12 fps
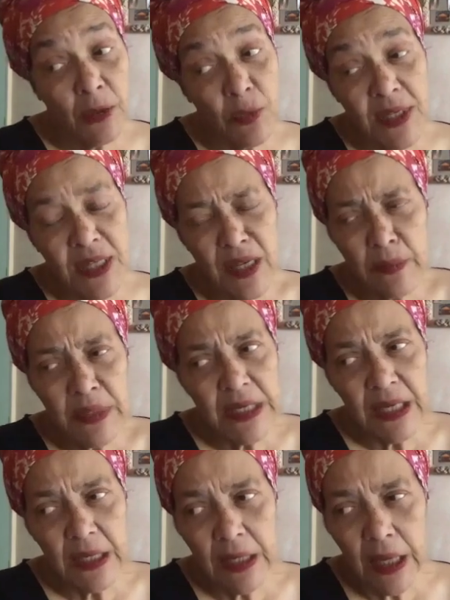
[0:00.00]
was
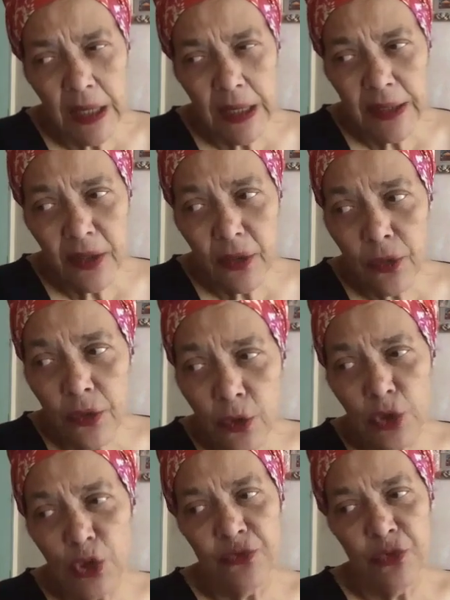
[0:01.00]
something I had
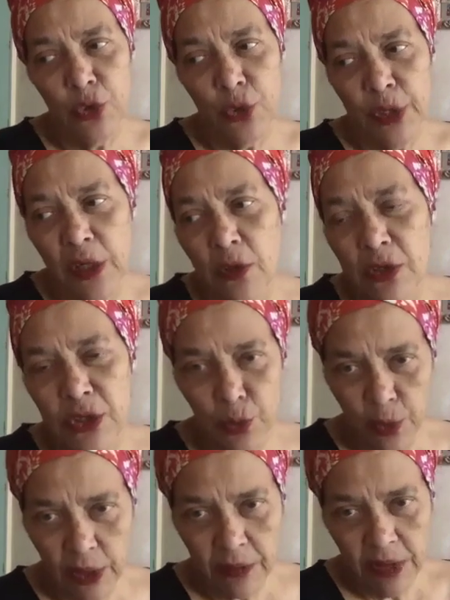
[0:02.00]
thought of doing also
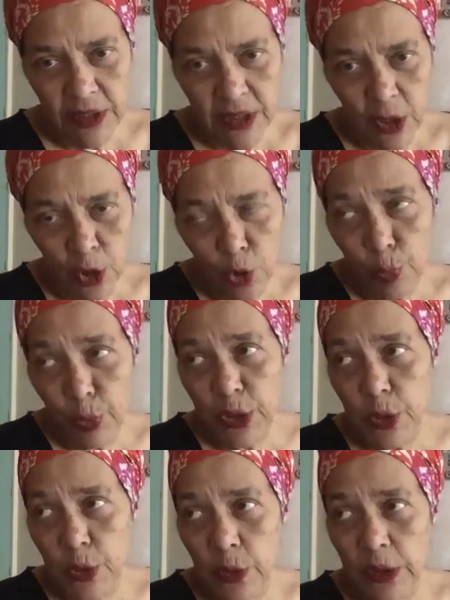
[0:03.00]
when I was young, but,
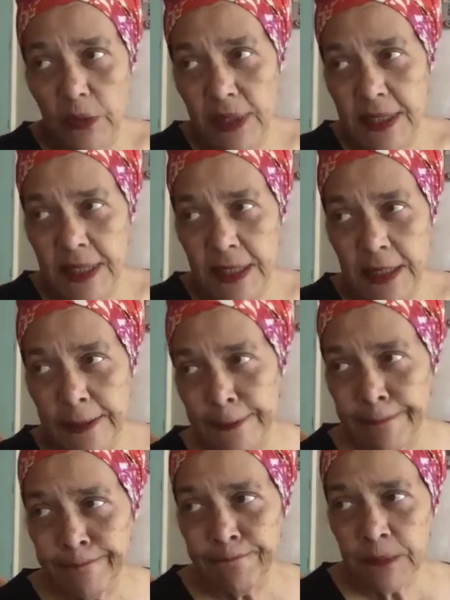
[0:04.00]

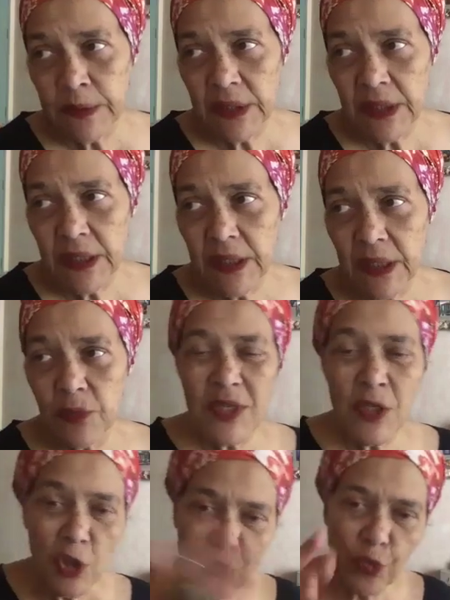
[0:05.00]
it was
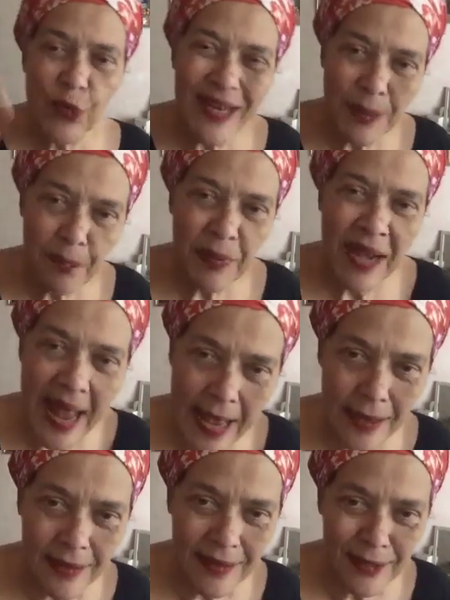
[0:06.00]
not really
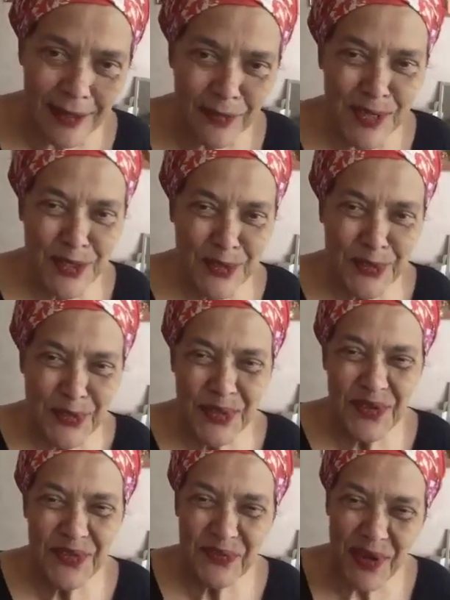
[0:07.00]
planned. It was,
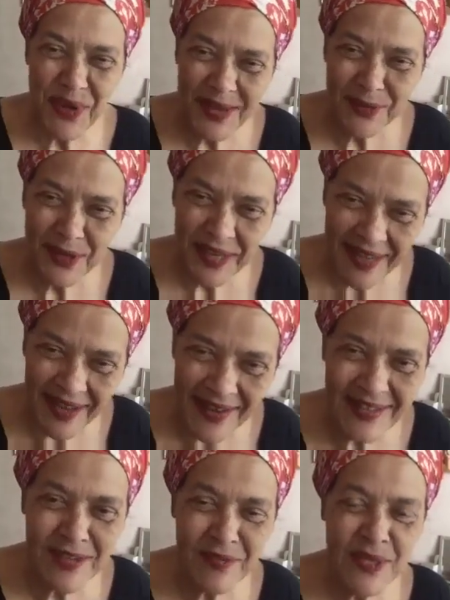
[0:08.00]
okay,
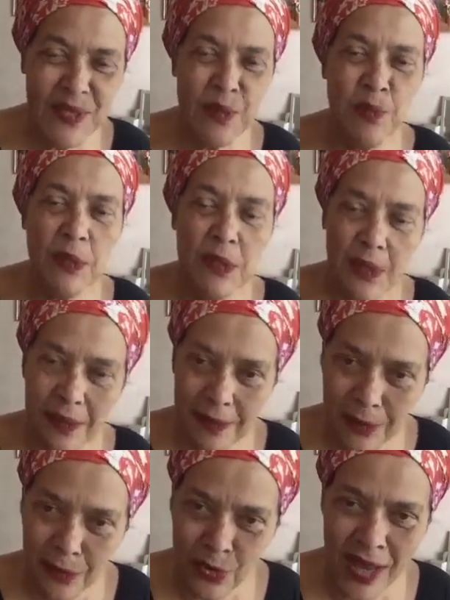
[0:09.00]
activism,
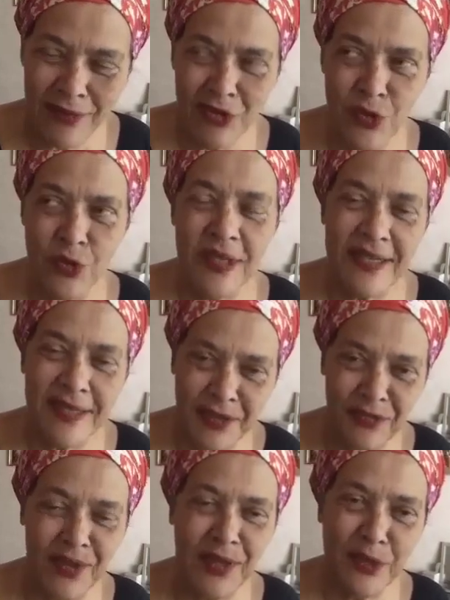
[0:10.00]
you have to
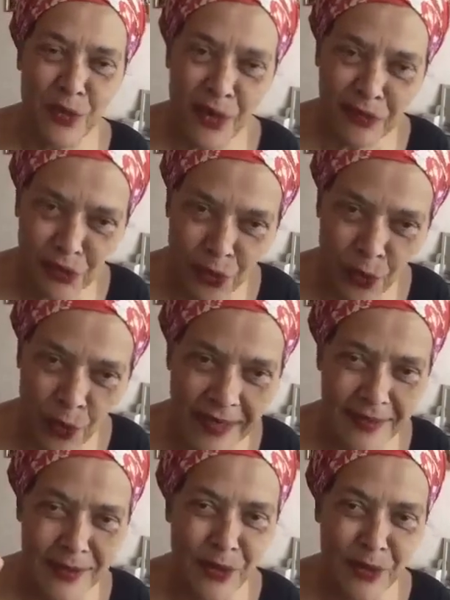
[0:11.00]
testify, you have to
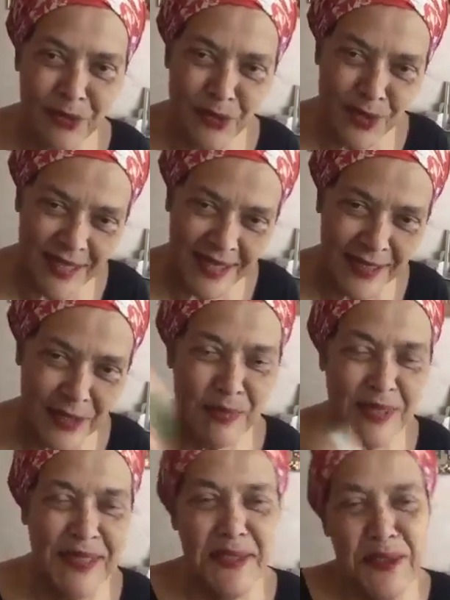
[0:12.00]
write, you have to say
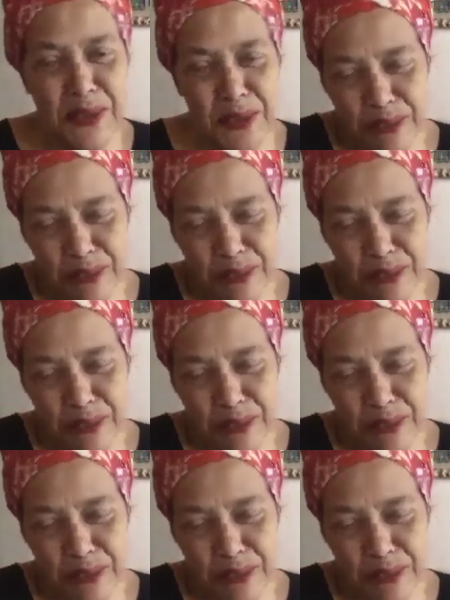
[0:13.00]
something. So,